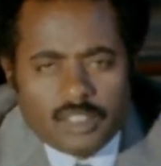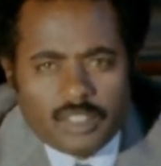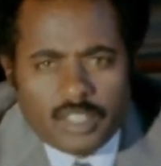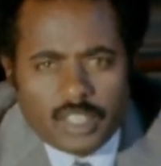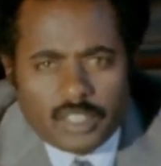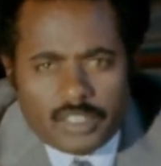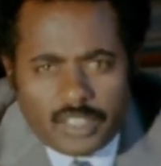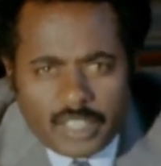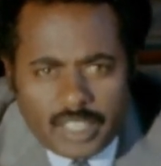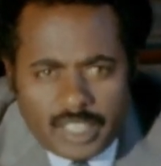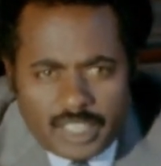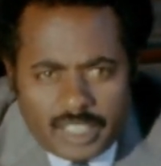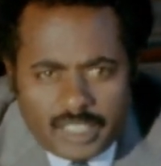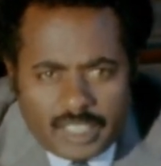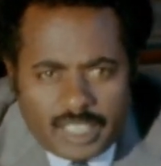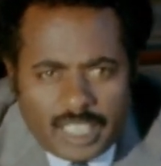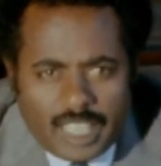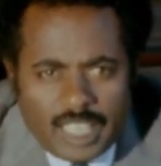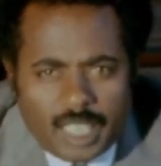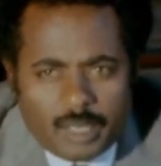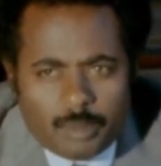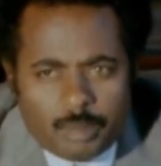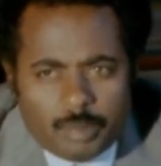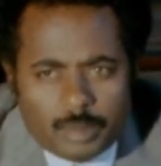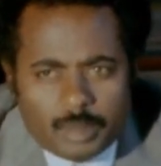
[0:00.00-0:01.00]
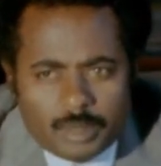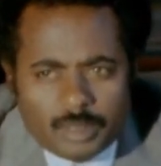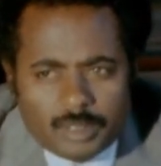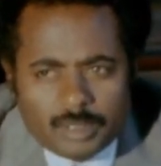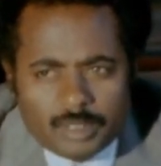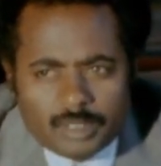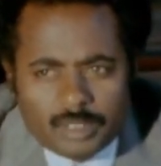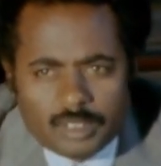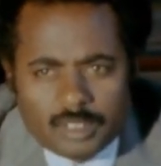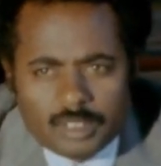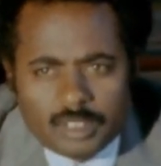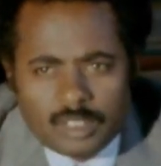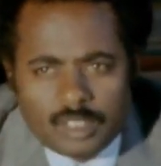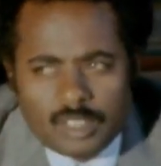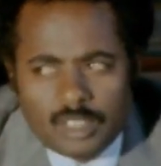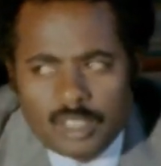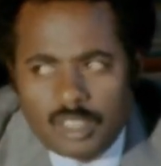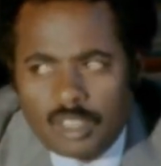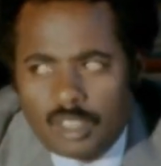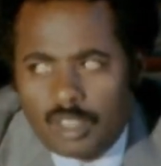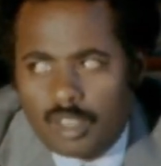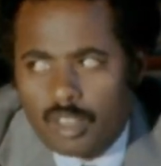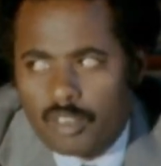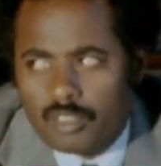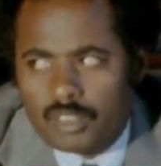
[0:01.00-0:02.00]
The third type
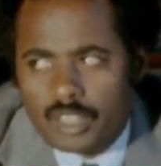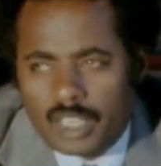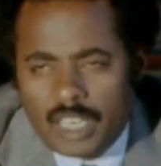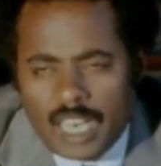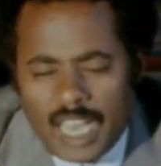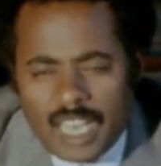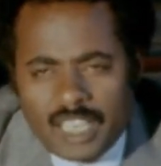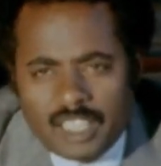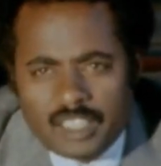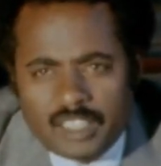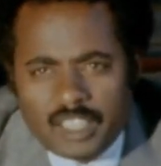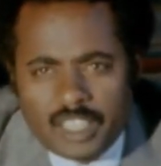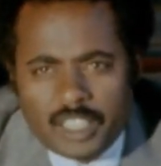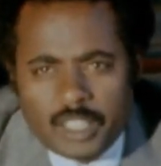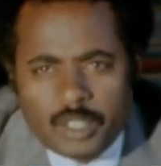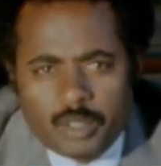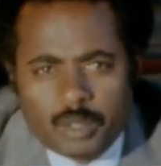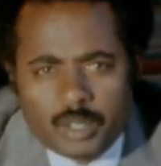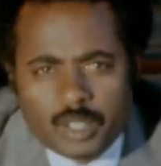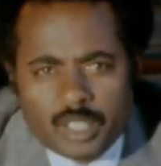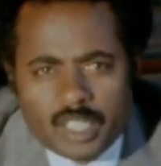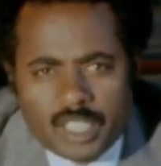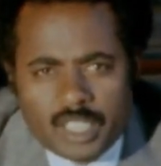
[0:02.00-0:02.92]
of the land tenure